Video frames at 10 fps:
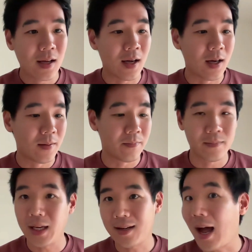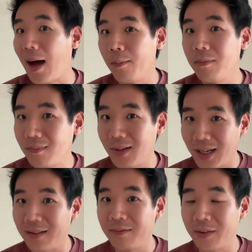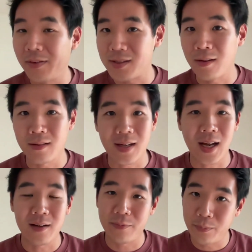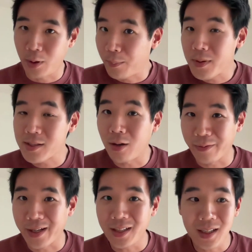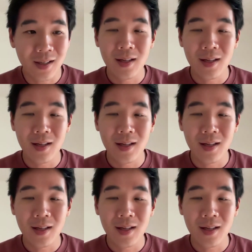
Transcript: They come in with a certain kind of purpose already,